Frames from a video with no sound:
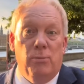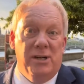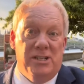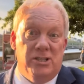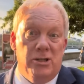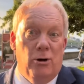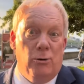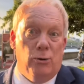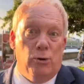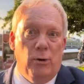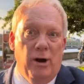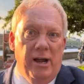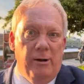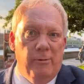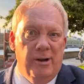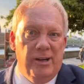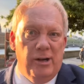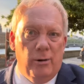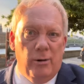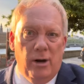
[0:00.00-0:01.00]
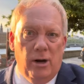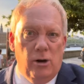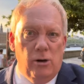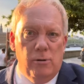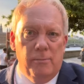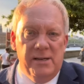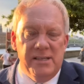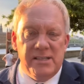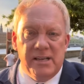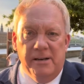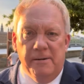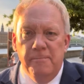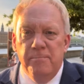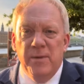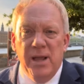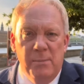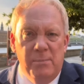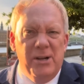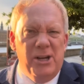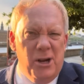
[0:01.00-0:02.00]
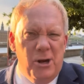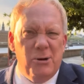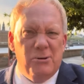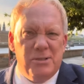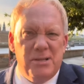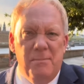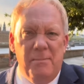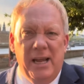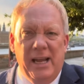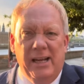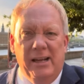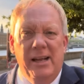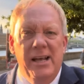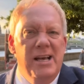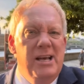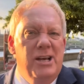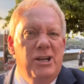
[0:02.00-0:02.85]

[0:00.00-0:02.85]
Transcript: Well, it's not great when you're at home, is it? But you know what I mean?